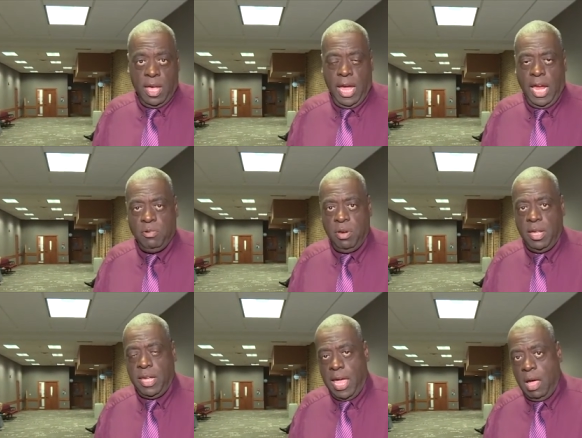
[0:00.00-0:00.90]

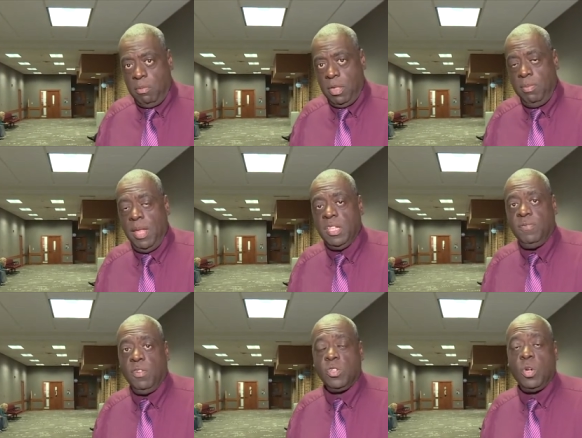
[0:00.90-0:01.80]
Adrian Galbraith made his
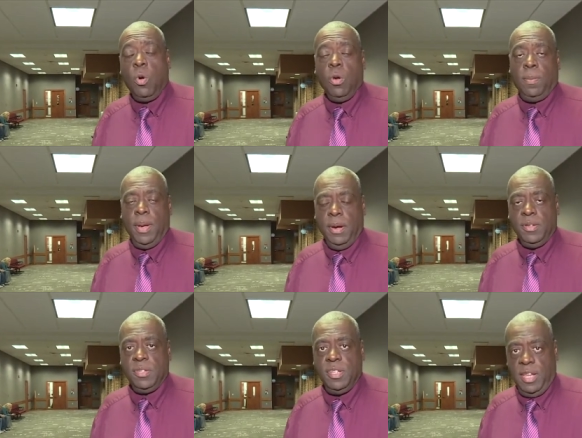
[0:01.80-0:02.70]
first court
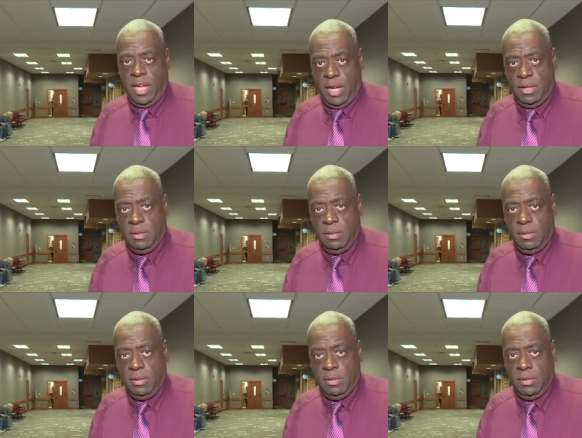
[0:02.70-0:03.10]
appearance today.